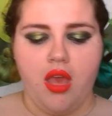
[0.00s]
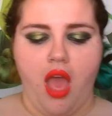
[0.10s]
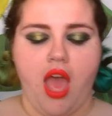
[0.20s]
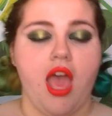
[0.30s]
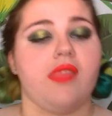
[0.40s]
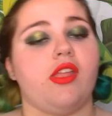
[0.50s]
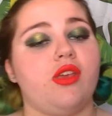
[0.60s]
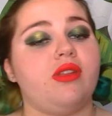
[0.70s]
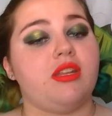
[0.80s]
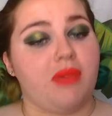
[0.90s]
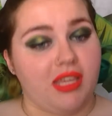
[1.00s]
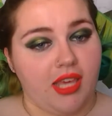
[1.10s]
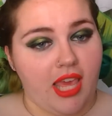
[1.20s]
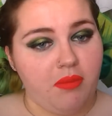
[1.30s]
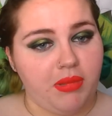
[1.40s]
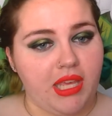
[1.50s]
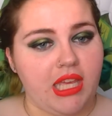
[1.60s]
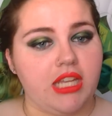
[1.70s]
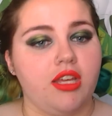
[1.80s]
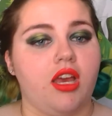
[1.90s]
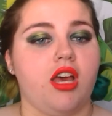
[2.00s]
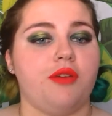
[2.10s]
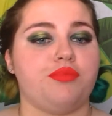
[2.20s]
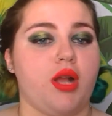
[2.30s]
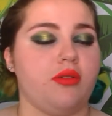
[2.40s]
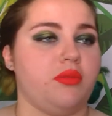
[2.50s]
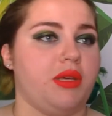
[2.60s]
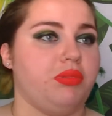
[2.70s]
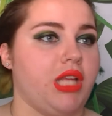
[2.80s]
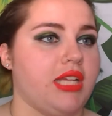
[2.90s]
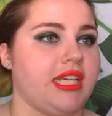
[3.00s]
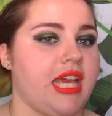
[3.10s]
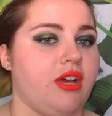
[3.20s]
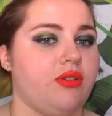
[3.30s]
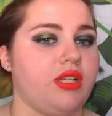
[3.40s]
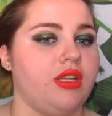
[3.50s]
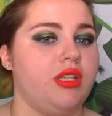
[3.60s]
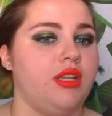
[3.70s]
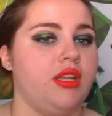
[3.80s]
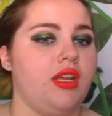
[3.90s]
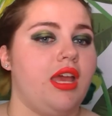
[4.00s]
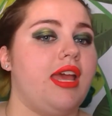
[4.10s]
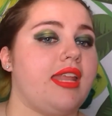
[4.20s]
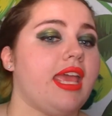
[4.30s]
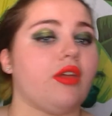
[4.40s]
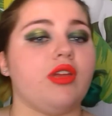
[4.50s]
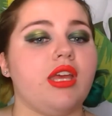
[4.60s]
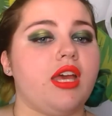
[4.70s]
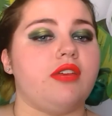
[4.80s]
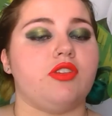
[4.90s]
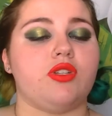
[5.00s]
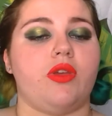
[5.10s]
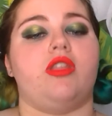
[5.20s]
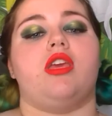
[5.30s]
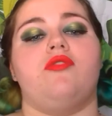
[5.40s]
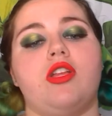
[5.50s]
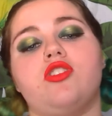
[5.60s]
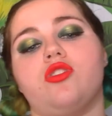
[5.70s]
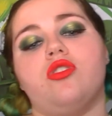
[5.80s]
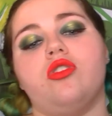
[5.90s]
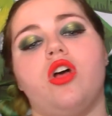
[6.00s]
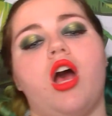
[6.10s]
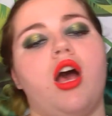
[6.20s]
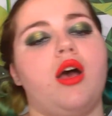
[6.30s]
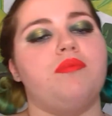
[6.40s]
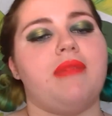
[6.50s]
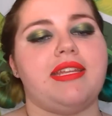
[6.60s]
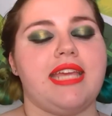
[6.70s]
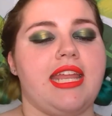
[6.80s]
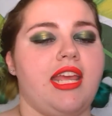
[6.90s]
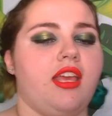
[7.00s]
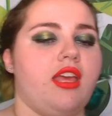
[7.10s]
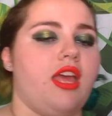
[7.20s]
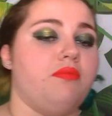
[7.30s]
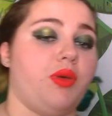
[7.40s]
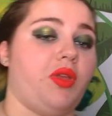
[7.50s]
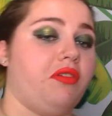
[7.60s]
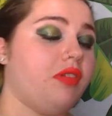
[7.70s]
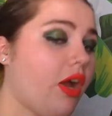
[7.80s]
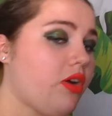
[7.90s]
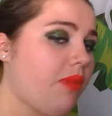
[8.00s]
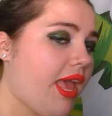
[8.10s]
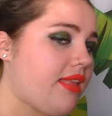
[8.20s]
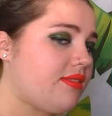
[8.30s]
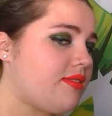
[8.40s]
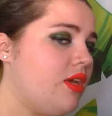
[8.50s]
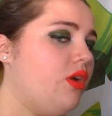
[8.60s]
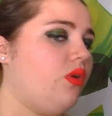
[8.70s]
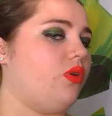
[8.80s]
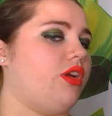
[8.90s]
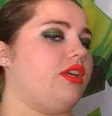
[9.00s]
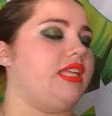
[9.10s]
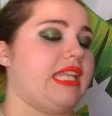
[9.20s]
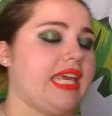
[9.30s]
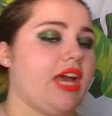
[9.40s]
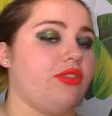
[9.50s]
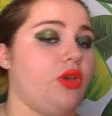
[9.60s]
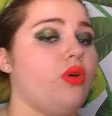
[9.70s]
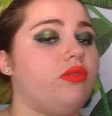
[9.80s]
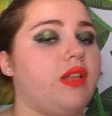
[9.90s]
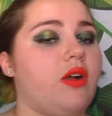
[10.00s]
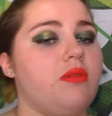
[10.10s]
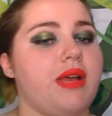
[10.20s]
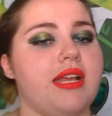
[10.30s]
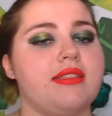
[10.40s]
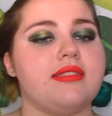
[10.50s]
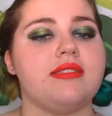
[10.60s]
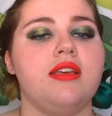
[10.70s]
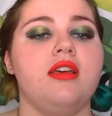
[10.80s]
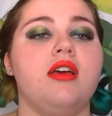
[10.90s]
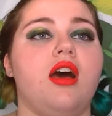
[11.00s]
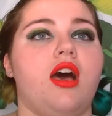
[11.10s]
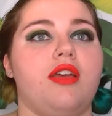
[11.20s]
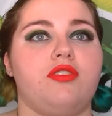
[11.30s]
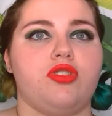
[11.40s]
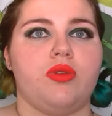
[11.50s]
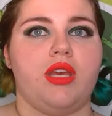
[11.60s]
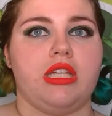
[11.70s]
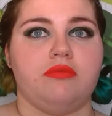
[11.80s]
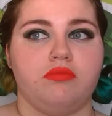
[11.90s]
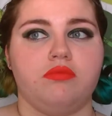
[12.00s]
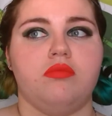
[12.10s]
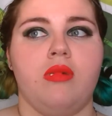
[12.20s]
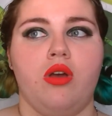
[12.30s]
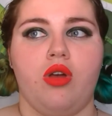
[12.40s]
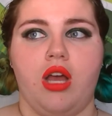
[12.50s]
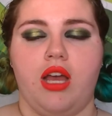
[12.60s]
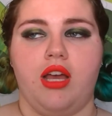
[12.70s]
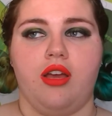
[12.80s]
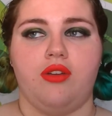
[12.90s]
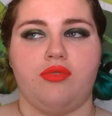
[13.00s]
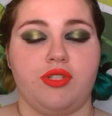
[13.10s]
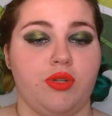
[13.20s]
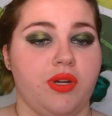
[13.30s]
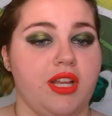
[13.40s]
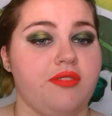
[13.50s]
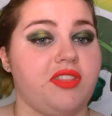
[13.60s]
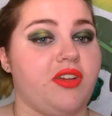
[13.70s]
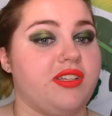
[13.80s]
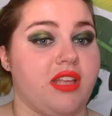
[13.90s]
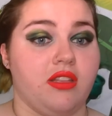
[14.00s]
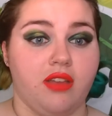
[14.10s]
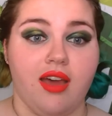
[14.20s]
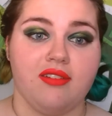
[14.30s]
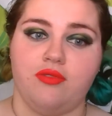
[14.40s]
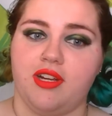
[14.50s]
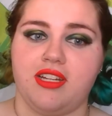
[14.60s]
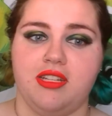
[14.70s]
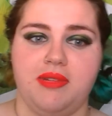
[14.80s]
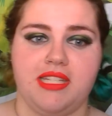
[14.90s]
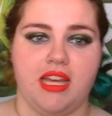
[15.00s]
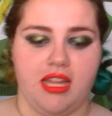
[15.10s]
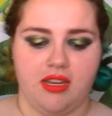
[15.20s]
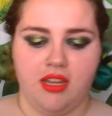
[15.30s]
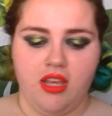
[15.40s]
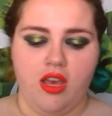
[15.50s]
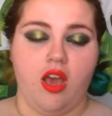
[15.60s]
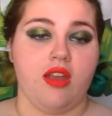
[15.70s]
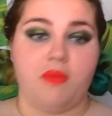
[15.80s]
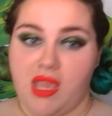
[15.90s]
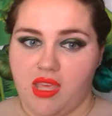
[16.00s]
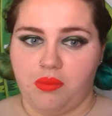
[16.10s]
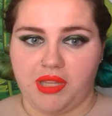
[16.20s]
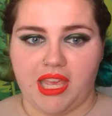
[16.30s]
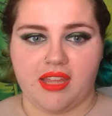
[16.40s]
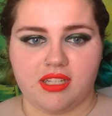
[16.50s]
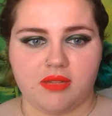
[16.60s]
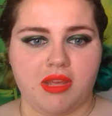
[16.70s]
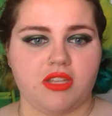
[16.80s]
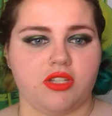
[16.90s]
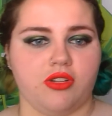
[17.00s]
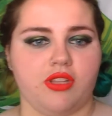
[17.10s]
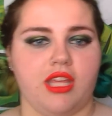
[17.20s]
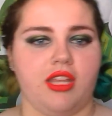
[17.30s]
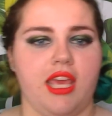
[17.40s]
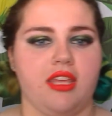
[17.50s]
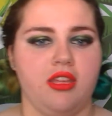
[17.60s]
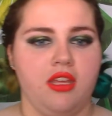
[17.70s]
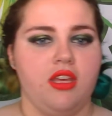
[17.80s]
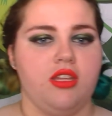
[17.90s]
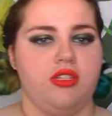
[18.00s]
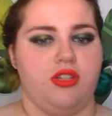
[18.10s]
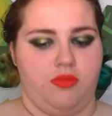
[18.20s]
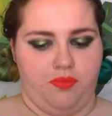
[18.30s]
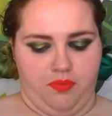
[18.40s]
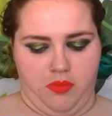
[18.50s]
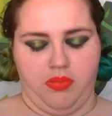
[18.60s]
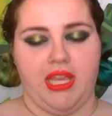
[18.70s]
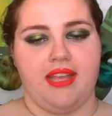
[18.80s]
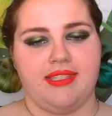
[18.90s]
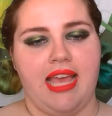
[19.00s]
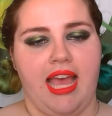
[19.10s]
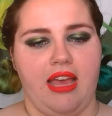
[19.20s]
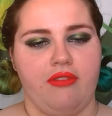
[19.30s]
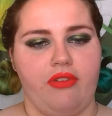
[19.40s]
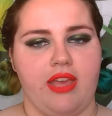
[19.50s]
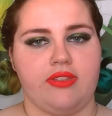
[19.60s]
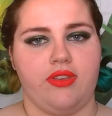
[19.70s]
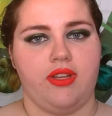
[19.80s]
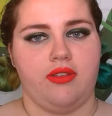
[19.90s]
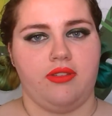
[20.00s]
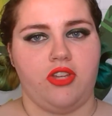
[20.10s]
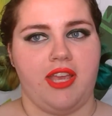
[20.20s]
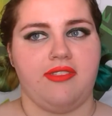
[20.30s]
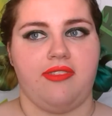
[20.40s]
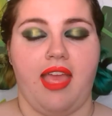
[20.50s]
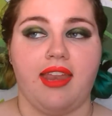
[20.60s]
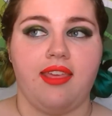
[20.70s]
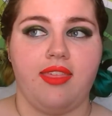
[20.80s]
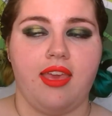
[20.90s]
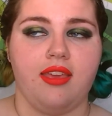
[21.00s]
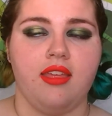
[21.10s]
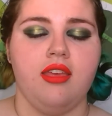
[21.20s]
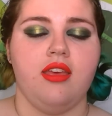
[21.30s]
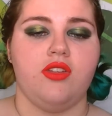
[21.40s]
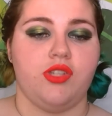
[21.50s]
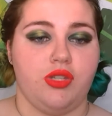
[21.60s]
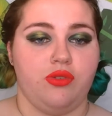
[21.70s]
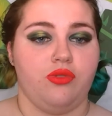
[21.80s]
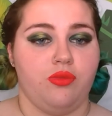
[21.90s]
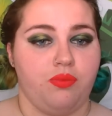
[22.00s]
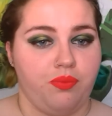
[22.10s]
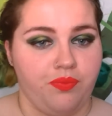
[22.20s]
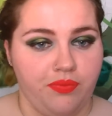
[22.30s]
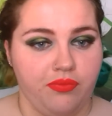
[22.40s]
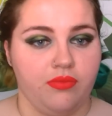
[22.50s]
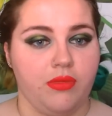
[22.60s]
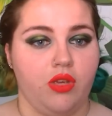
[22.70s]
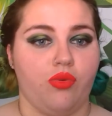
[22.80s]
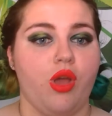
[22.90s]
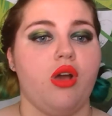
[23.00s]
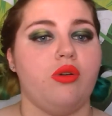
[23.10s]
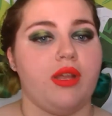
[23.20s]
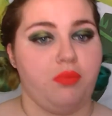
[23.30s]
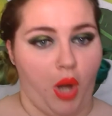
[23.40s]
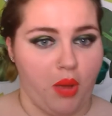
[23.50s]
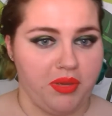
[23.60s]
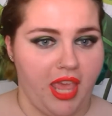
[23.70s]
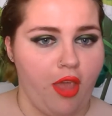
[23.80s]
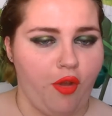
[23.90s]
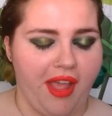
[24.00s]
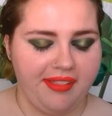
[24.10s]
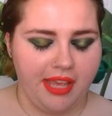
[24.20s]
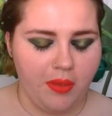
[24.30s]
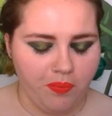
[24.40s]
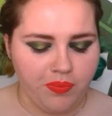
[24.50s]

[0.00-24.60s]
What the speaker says: And then you need to make a game plan, probably plotting out an area if you're doing the conventional, maintaining and building flower beds or cleaning out the old flower beds. If you're doing restorative, there is a lot of work to be done on making a plan to make sure that like your plants have as good a chance as anything to grow and propagate correctly.